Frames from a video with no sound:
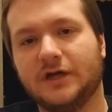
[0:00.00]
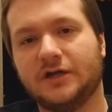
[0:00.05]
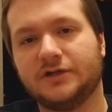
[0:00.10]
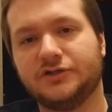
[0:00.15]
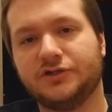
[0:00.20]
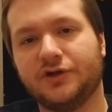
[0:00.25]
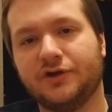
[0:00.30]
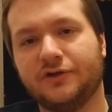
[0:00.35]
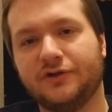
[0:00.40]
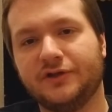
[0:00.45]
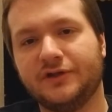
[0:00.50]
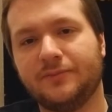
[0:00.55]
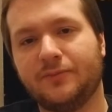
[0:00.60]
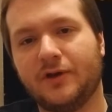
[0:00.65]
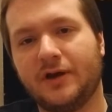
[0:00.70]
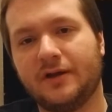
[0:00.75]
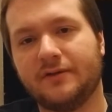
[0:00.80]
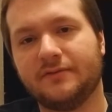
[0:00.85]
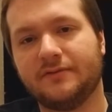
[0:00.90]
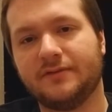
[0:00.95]
A Charlie
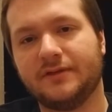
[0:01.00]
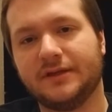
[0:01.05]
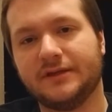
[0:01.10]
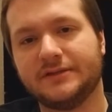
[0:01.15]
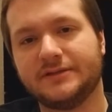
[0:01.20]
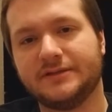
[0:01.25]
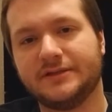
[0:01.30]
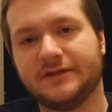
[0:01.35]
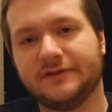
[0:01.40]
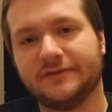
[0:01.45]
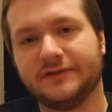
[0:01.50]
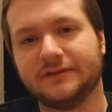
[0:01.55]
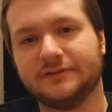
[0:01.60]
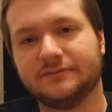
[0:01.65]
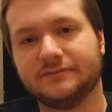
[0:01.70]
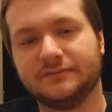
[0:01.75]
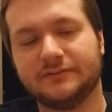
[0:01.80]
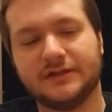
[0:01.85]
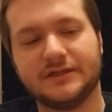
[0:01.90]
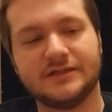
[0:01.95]
Brown
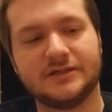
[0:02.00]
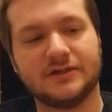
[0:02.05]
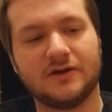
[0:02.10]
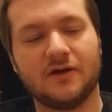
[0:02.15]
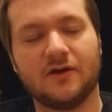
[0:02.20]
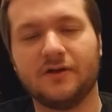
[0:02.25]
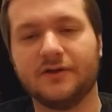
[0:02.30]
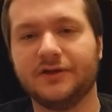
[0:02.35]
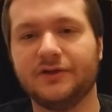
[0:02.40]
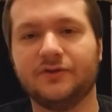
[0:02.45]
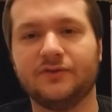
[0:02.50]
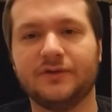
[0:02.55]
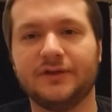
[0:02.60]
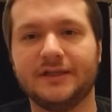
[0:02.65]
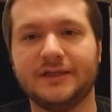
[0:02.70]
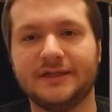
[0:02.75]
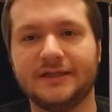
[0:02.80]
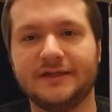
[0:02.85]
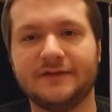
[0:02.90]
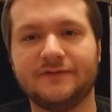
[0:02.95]
Thanksgiving is all you
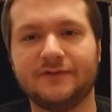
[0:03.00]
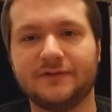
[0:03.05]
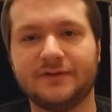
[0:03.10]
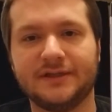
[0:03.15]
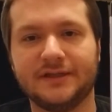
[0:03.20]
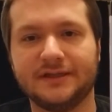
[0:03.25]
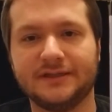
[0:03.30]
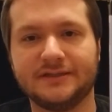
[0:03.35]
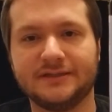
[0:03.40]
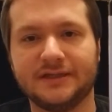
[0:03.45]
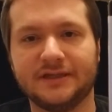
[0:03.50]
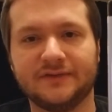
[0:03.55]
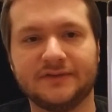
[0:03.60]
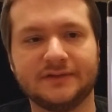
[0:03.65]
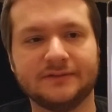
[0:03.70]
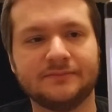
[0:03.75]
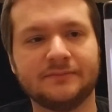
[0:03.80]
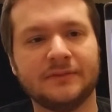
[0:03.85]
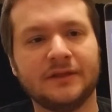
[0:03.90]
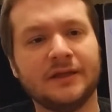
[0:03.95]
really need for
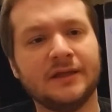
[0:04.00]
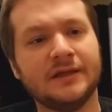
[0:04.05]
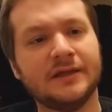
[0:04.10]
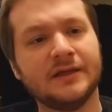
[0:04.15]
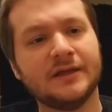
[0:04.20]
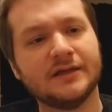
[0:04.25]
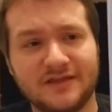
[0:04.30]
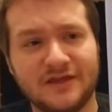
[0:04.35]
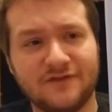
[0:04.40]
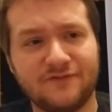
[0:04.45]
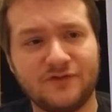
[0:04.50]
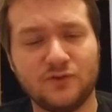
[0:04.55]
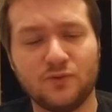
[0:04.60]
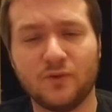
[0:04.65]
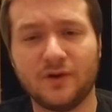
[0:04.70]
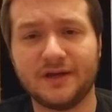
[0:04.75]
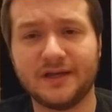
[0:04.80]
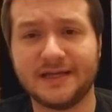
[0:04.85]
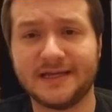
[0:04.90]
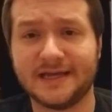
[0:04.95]
Thanksgiving. If you
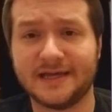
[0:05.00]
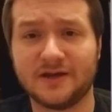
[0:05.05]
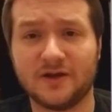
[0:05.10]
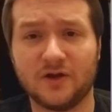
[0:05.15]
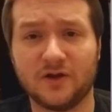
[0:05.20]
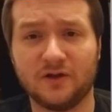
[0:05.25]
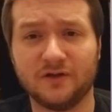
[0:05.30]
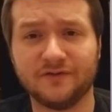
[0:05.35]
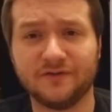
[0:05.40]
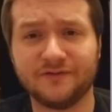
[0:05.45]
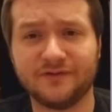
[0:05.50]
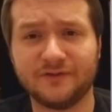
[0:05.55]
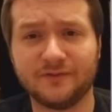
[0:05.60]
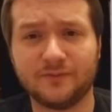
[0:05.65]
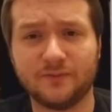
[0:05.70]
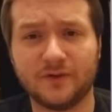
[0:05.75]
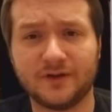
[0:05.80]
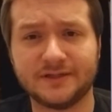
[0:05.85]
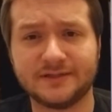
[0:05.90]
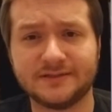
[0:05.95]
want to get all of the
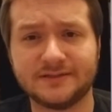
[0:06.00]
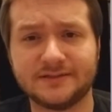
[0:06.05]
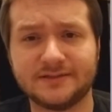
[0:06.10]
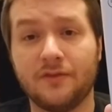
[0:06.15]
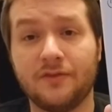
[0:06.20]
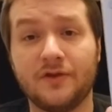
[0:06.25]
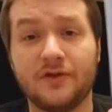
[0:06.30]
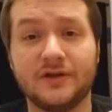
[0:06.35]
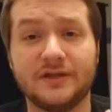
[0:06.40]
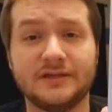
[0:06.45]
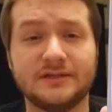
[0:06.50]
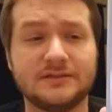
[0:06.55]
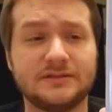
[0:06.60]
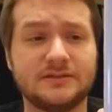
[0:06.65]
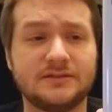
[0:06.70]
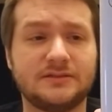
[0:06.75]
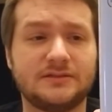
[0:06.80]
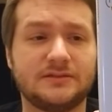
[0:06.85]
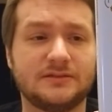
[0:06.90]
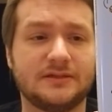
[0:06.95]
ones, there
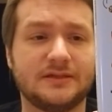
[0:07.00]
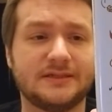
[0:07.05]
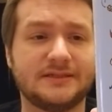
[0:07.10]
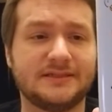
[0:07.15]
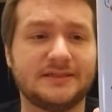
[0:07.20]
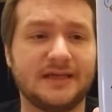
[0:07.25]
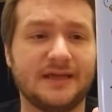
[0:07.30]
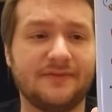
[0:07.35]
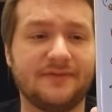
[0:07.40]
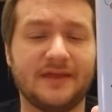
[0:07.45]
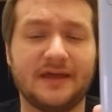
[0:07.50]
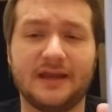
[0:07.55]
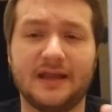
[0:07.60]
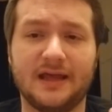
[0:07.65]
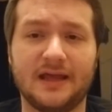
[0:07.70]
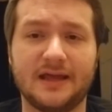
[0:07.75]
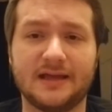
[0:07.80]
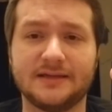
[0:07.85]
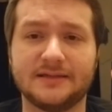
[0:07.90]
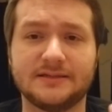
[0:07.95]
is a set that
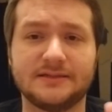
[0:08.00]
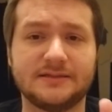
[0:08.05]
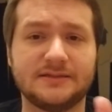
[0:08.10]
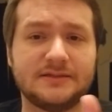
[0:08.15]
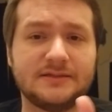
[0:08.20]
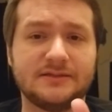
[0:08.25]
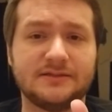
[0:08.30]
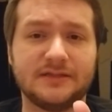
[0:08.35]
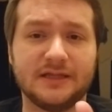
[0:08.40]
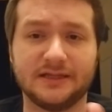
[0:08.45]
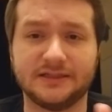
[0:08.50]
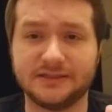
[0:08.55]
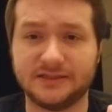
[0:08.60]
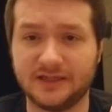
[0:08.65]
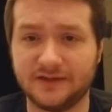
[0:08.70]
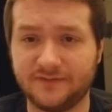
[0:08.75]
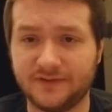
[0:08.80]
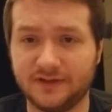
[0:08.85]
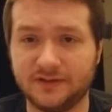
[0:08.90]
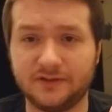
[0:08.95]
has
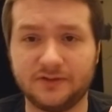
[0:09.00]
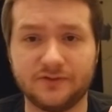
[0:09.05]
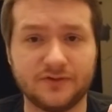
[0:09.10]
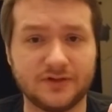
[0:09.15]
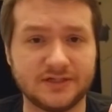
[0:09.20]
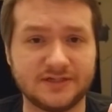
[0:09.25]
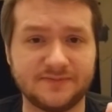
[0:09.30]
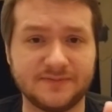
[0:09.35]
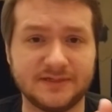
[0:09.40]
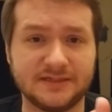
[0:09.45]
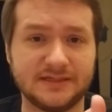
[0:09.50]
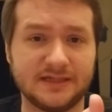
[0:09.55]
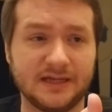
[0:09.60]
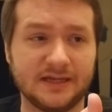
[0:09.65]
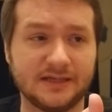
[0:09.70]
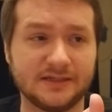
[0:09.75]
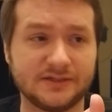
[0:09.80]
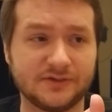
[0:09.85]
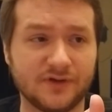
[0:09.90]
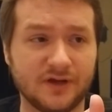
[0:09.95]
Thanksgiving, Christmas, and
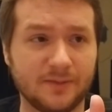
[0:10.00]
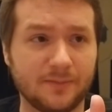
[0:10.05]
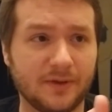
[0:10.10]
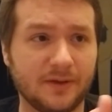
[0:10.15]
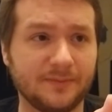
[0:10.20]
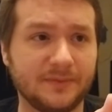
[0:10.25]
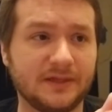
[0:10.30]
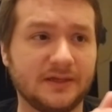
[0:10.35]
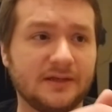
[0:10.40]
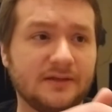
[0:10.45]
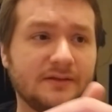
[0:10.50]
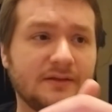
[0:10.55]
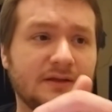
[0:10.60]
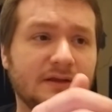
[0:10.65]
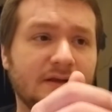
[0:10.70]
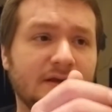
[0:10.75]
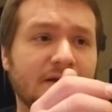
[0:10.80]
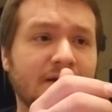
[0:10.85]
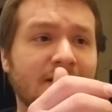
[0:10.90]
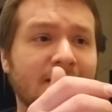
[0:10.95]
It's a Great Pumpkin in
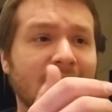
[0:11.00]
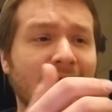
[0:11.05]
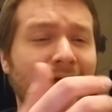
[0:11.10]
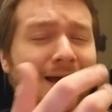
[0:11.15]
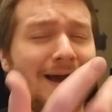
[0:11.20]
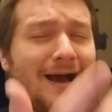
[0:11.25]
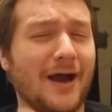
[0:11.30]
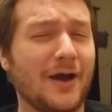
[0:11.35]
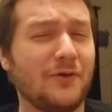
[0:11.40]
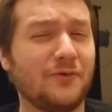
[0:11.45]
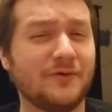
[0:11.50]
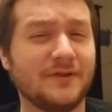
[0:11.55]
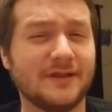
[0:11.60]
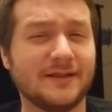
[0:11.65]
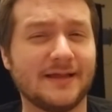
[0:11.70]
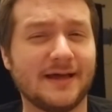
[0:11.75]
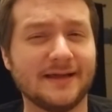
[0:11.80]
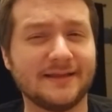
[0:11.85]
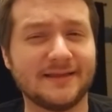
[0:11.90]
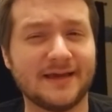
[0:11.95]
there. I don't really
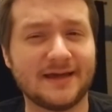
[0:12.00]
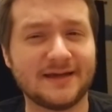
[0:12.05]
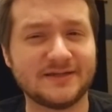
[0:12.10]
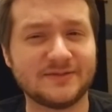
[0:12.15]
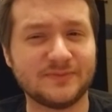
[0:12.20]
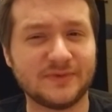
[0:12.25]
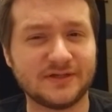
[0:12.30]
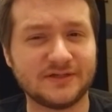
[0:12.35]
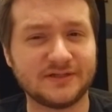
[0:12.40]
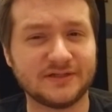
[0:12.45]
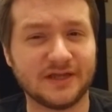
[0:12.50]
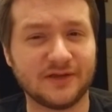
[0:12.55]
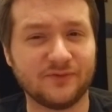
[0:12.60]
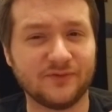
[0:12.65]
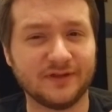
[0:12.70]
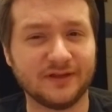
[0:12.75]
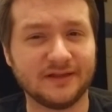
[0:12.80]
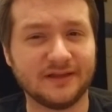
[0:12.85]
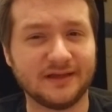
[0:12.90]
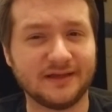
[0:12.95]
like that as much as I
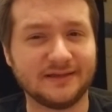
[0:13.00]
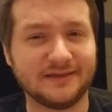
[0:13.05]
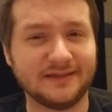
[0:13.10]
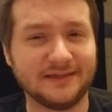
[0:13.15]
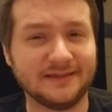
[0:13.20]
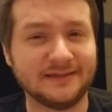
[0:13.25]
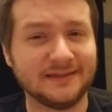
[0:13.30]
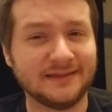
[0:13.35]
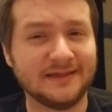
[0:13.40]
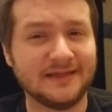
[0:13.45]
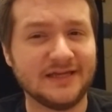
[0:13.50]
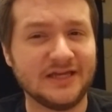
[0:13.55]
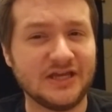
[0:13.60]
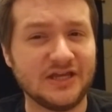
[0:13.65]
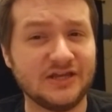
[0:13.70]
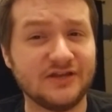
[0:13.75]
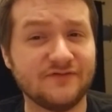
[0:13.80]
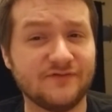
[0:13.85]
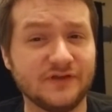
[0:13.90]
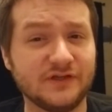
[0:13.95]
really like the
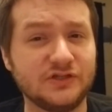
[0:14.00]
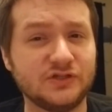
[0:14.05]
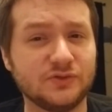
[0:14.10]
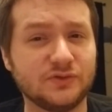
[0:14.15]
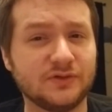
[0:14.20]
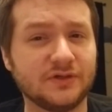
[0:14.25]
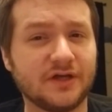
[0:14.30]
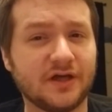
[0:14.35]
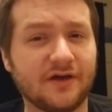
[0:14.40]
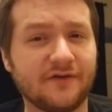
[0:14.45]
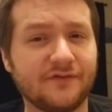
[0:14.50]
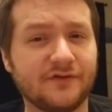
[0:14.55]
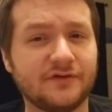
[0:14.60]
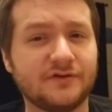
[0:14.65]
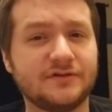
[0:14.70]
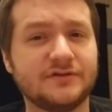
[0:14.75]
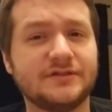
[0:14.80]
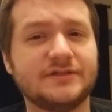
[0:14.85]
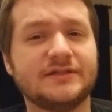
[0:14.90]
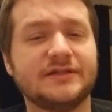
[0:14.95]
individual
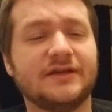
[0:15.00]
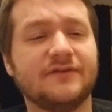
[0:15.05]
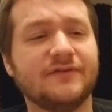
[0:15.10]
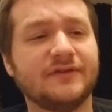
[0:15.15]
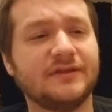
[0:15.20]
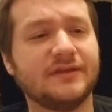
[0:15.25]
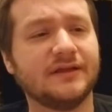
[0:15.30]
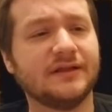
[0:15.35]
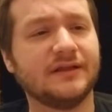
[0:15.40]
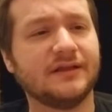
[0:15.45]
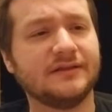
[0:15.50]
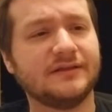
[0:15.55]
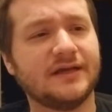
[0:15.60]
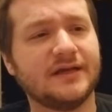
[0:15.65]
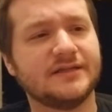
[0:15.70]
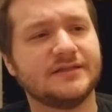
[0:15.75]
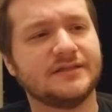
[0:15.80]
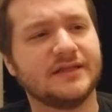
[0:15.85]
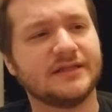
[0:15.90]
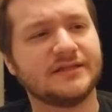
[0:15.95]
covers and everything like
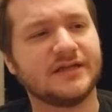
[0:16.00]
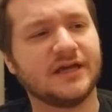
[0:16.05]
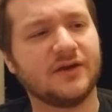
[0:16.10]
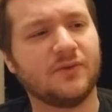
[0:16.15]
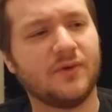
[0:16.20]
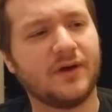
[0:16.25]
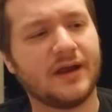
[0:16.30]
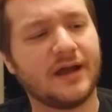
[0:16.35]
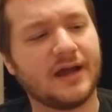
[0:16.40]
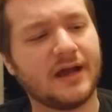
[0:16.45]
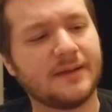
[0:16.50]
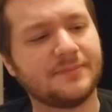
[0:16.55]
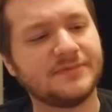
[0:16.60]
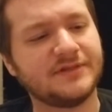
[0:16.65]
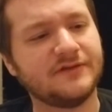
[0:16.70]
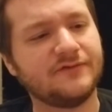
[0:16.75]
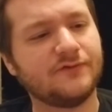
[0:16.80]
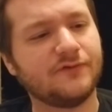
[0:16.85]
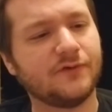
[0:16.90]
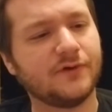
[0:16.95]
that, so that's kind of what I
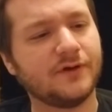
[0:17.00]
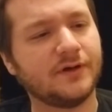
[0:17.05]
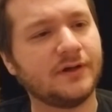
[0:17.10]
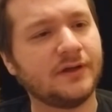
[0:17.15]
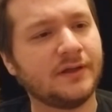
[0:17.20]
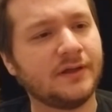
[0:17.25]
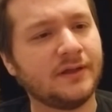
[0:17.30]
opted for.